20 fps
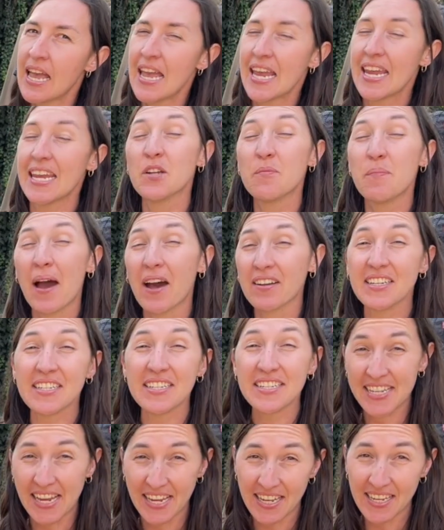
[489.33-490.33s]
in about a
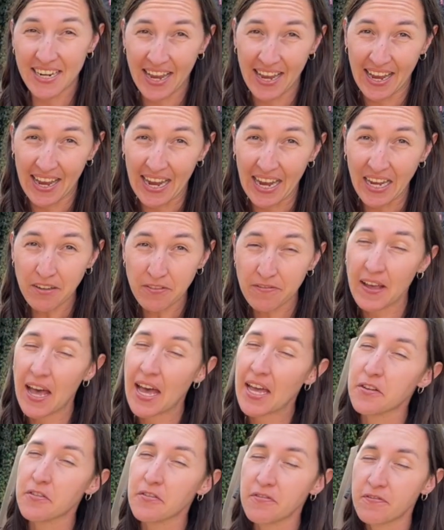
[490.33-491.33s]
day and a half
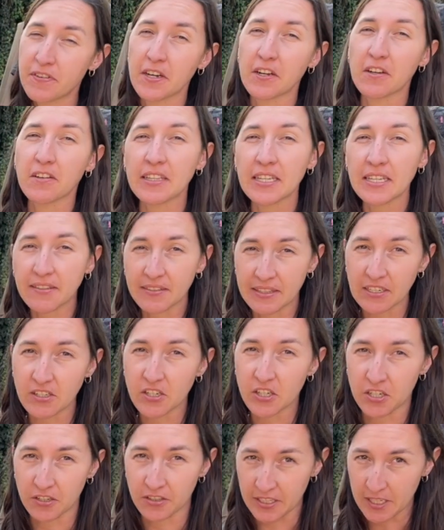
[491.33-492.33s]
at a fairly
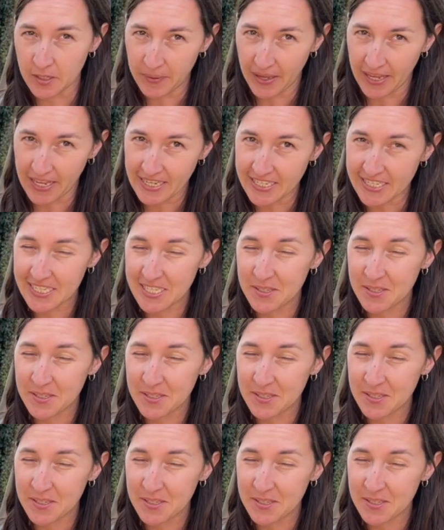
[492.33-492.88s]
leisurely pace.